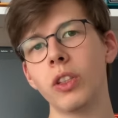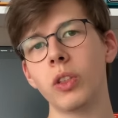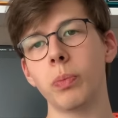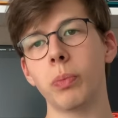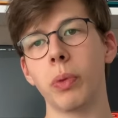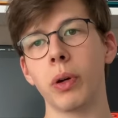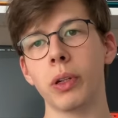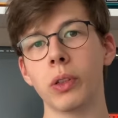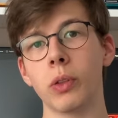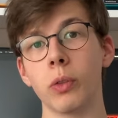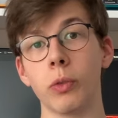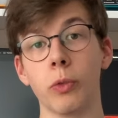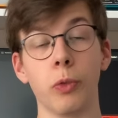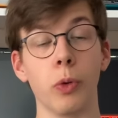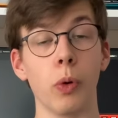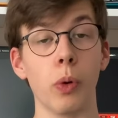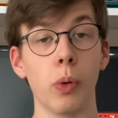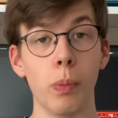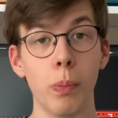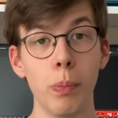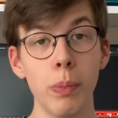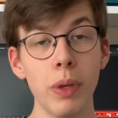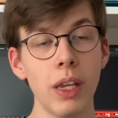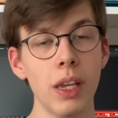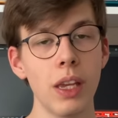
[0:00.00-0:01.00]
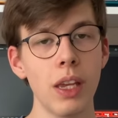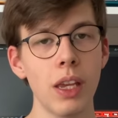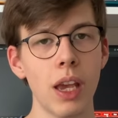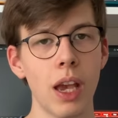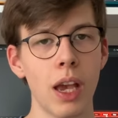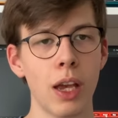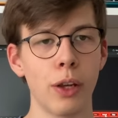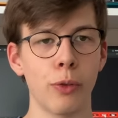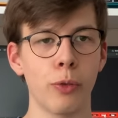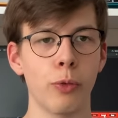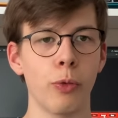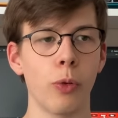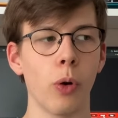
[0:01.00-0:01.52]
but for me
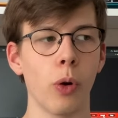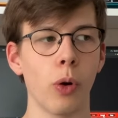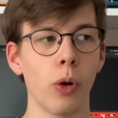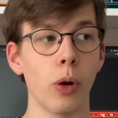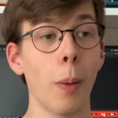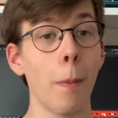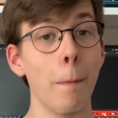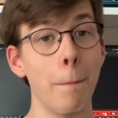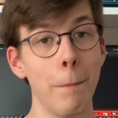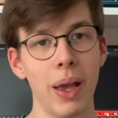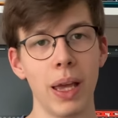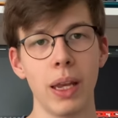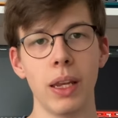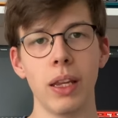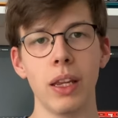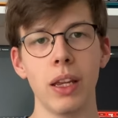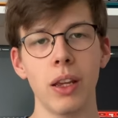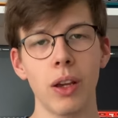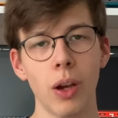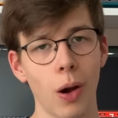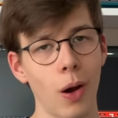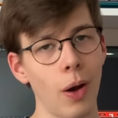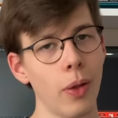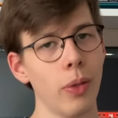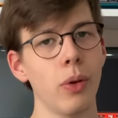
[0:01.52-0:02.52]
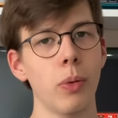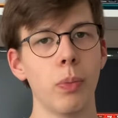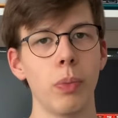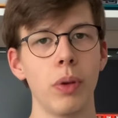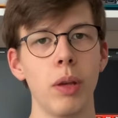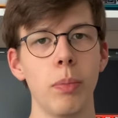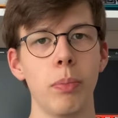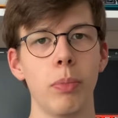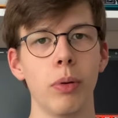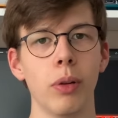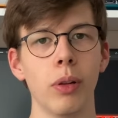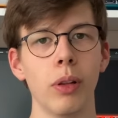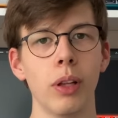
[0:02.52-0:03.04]
and for many other
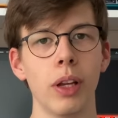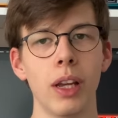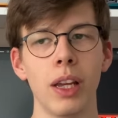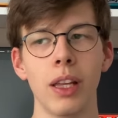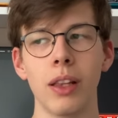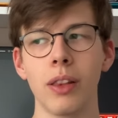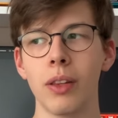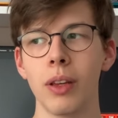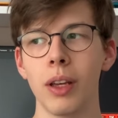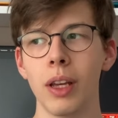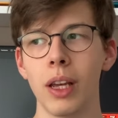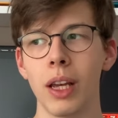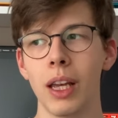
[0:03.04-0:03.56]
people, it